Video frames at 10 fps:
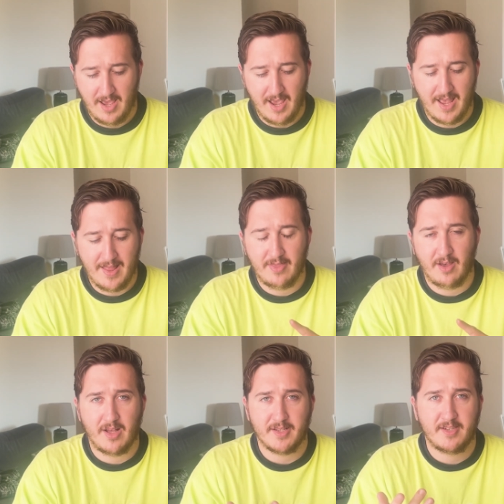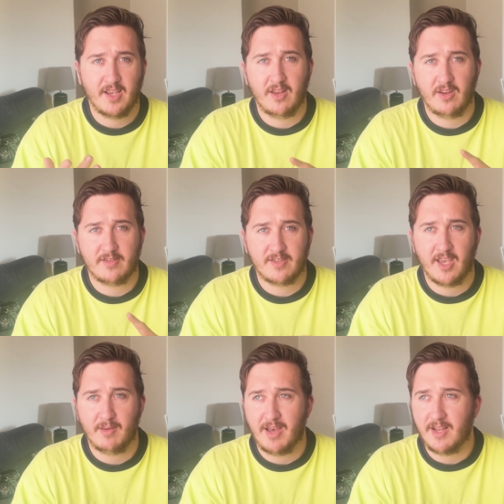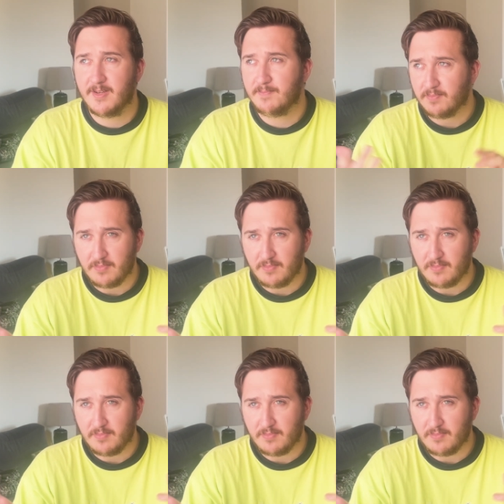in that senior team. And,